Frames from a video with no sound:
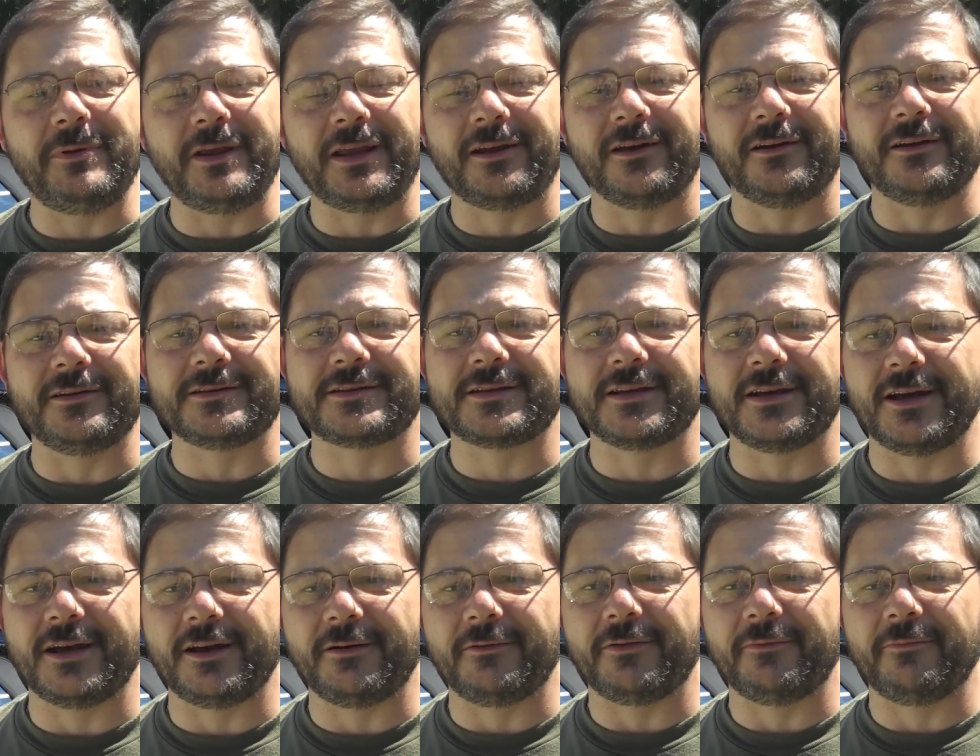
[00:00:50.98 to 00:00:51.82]
because
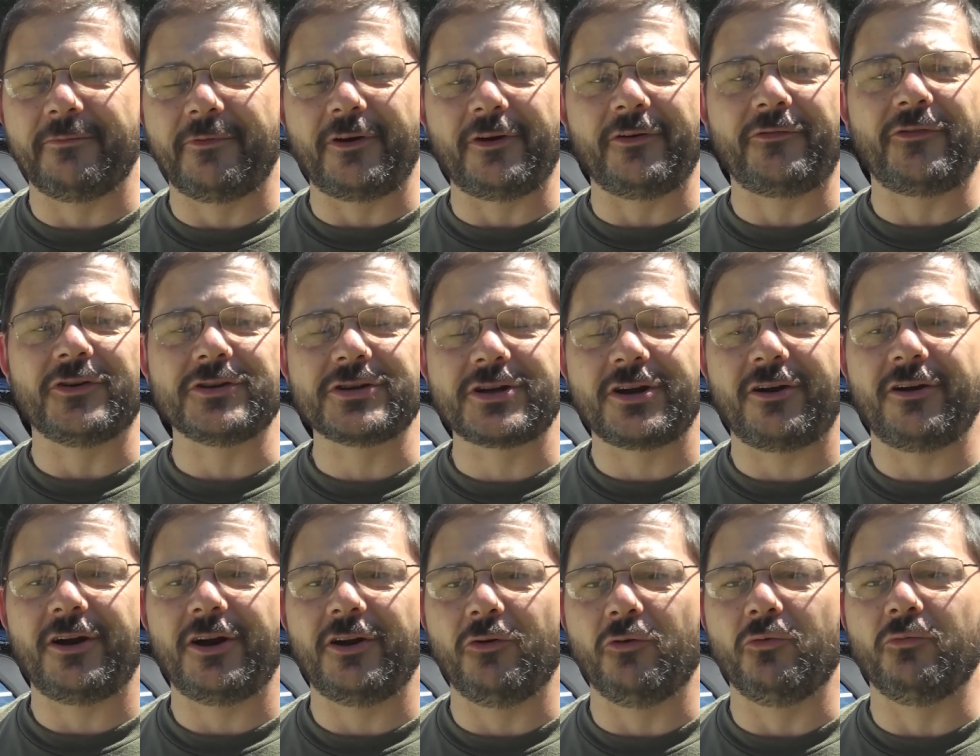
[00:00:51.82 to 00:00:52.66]
the very first car
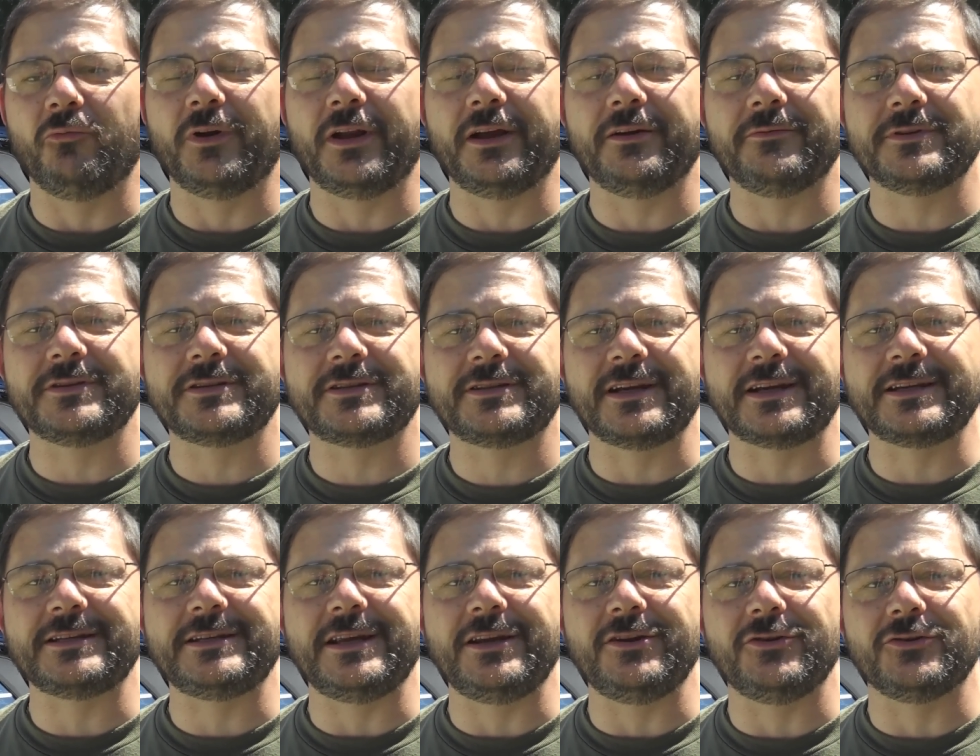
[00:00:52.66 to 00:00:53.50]
I owned when I was
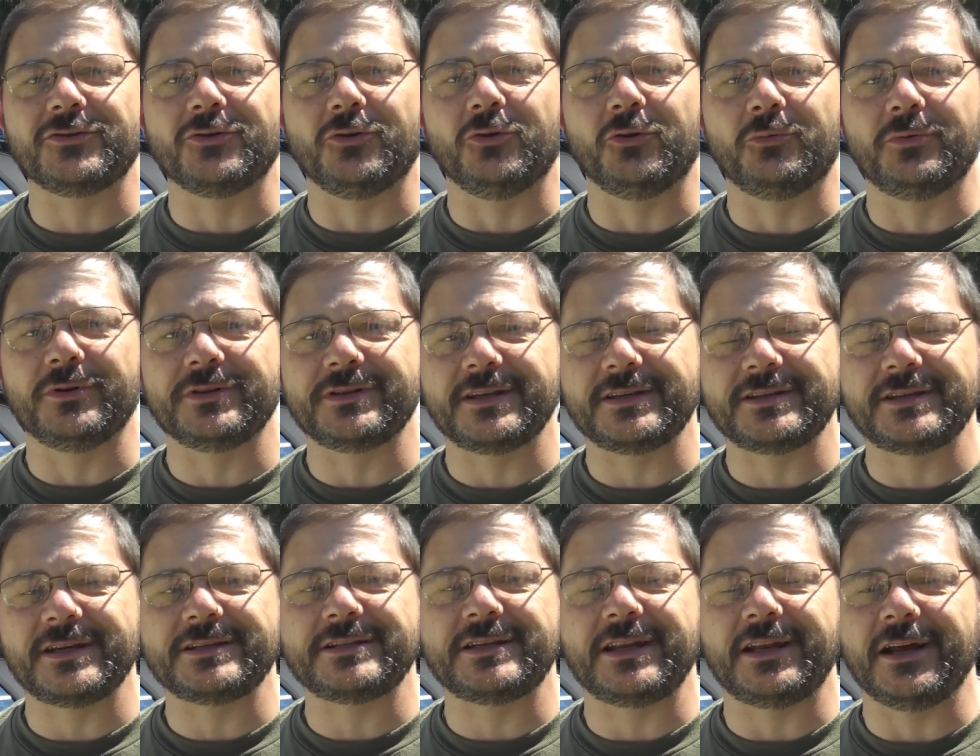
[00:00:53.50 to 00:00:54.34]
16 years old was a
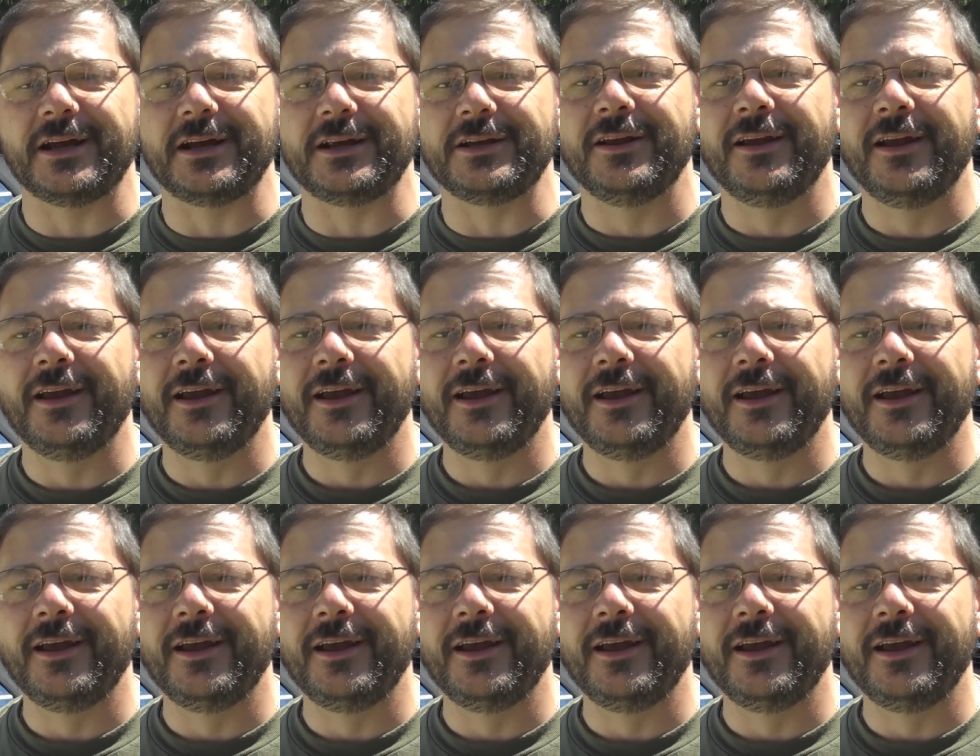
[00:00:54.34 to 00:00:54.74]
69